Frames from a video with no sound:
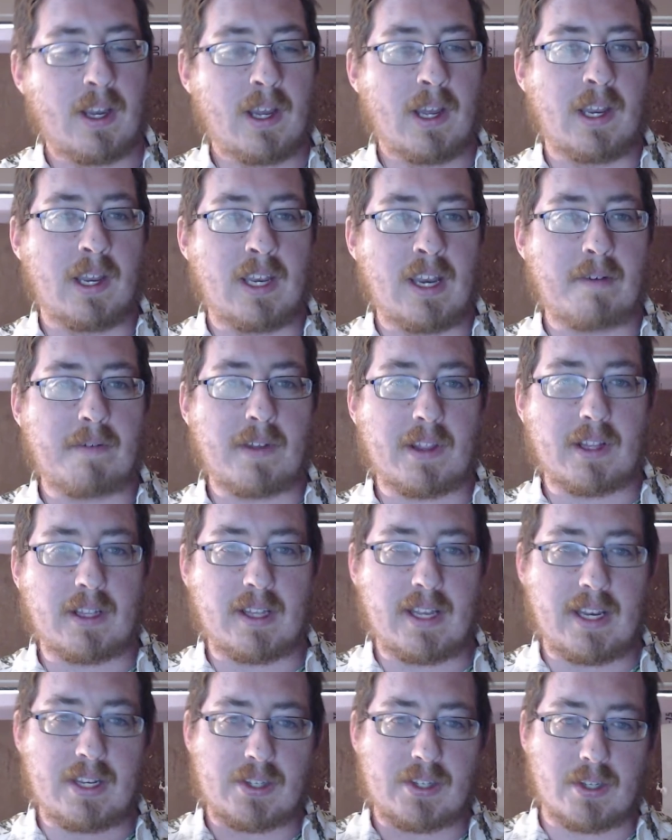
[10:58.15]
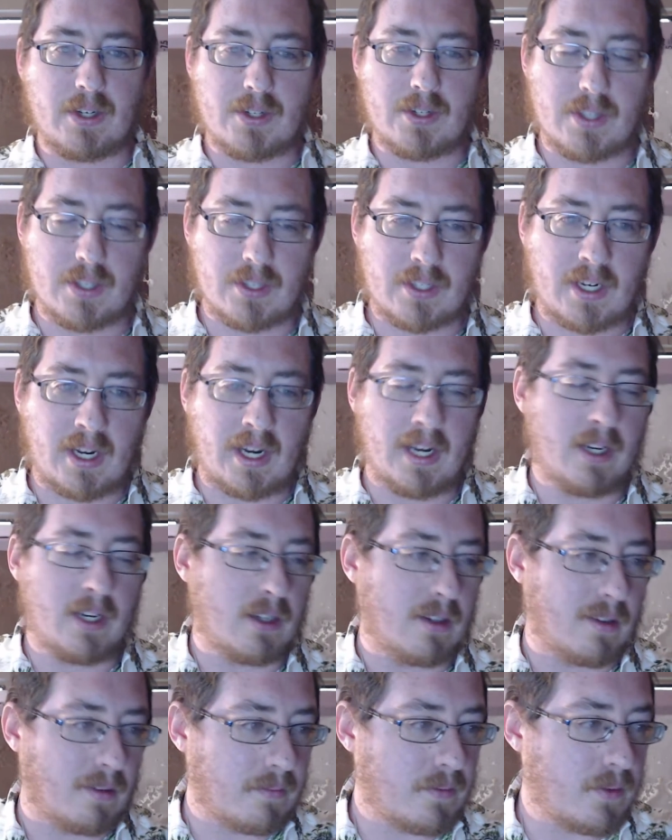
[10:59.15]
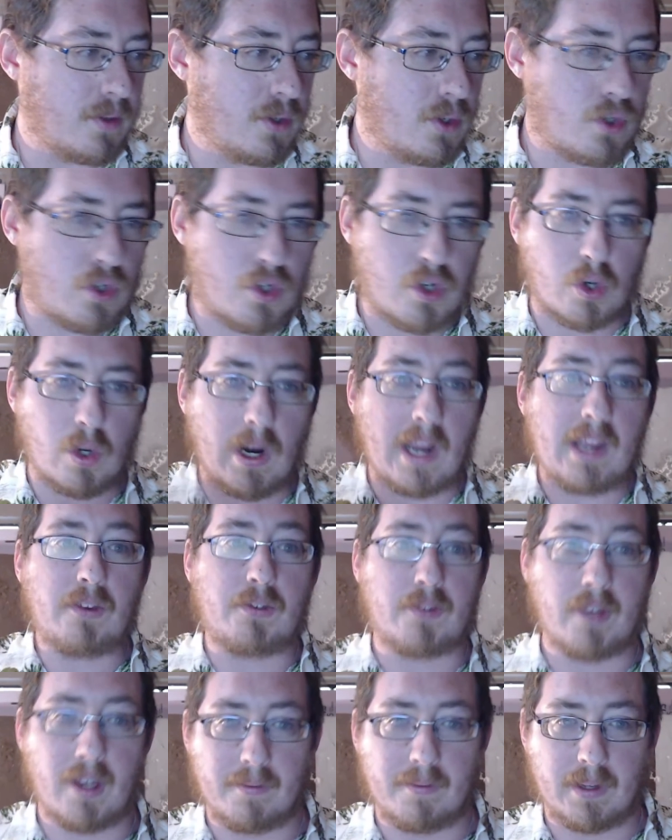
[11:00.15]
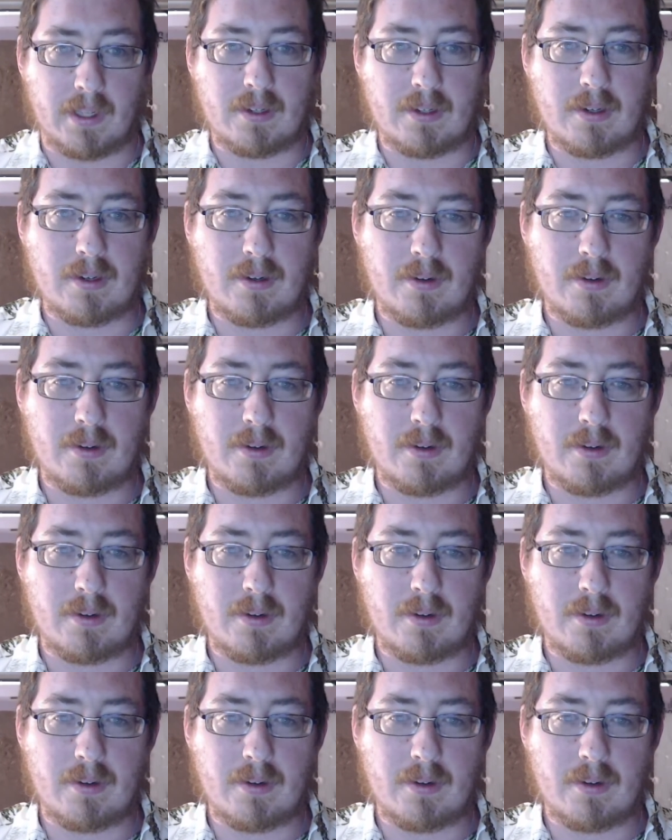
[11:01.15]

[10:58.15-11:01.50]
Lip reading: nevertheless, there's this kind of trace of it,